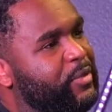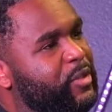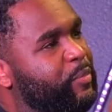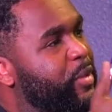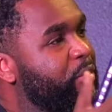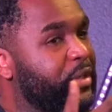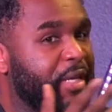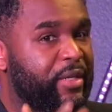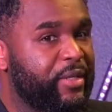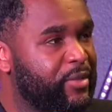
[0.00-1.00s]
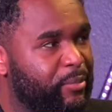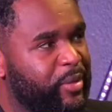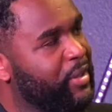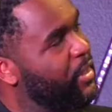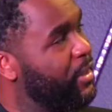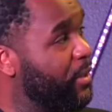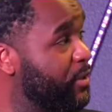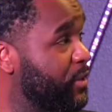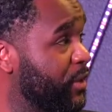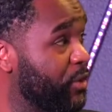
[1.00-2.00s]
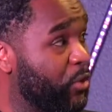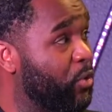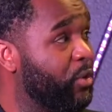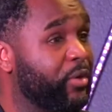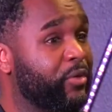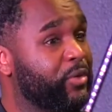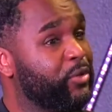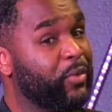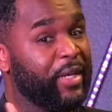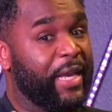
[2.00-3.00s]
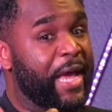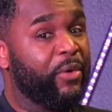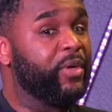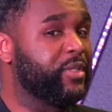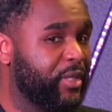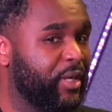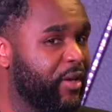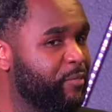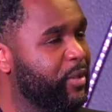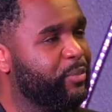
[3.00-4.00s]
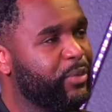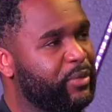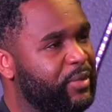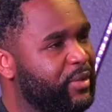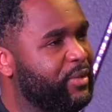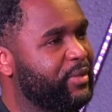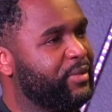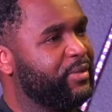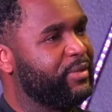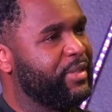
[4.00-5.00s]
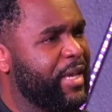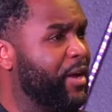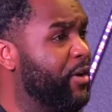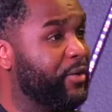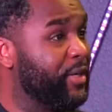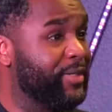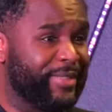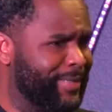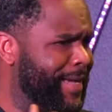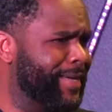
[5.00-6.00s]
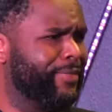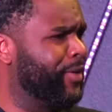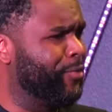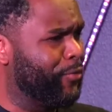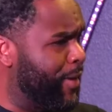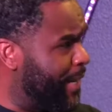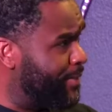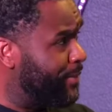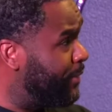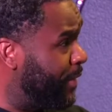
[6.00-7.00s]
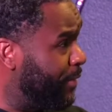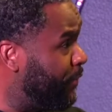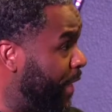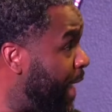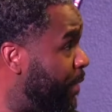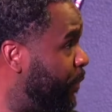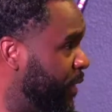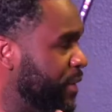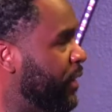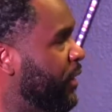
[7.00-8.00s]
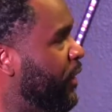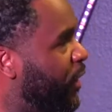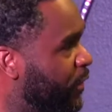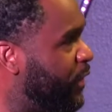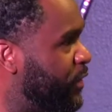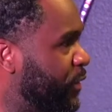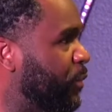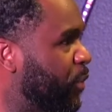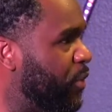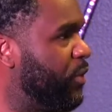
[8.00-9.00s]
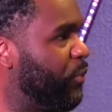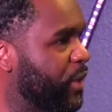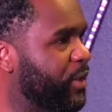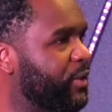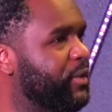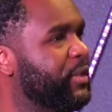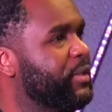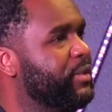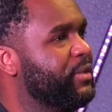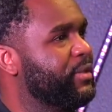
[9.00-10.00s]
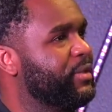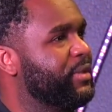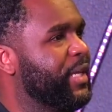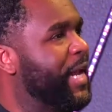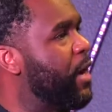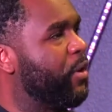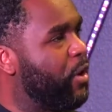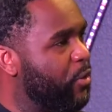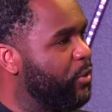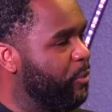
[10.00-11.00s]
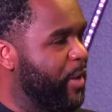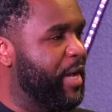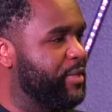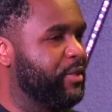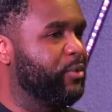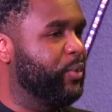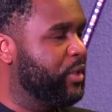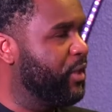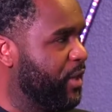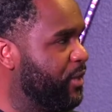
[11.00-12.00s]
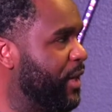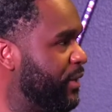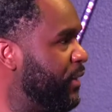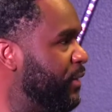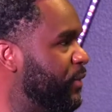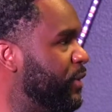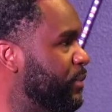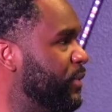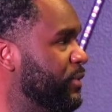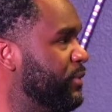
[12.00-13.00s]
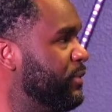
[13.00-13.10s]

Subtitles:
spirit that needs to be in us in order to allow us to love people that hurt us, not even a fraction of that, but hurt us to the point where in our own capacity we cannot love them.